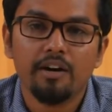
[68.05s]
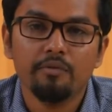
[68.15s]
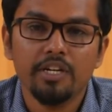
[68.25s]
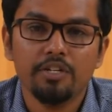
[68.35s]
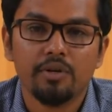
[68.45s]

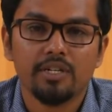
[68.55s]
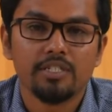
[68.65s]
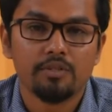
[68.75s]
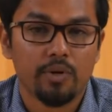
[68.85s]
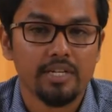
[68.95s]
we need to
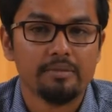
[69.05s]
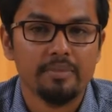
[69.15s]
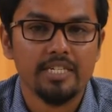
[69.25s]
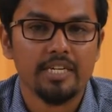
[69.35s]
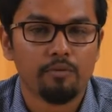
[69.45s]
understand what is
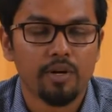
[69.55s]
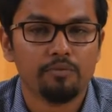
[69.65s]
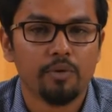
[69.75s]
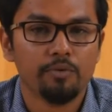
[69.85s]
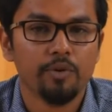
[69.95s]
media,
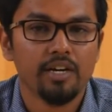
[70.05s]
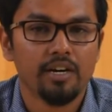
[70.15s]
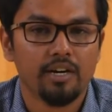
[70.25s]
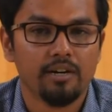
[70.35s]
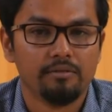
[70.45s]
what we
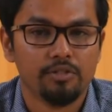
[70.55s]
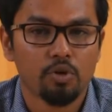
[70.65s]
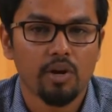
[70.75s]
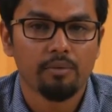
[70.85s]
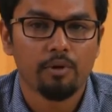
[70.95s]

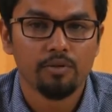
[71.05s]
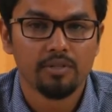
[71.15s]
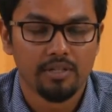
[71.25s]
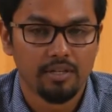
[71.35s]
talk about,